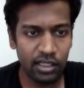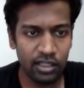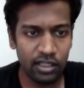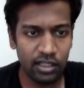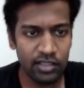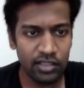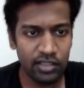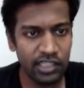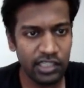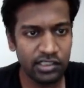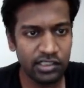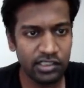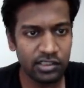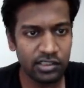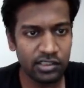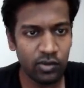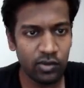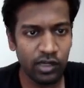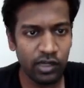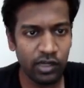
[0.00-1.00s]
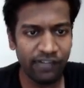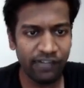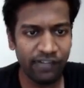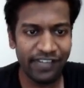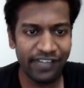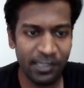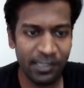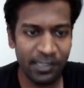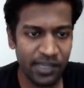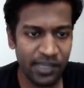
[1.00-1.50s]
So let's look at a
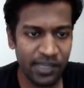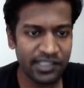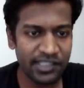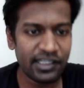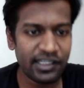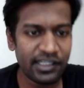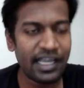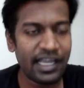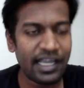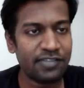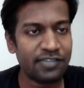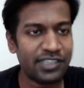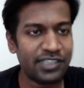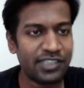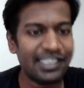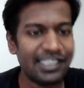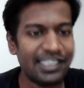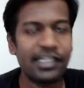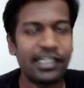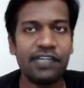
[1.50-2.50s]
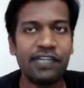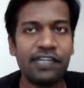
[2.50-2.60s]
very basic thing, as we said, right?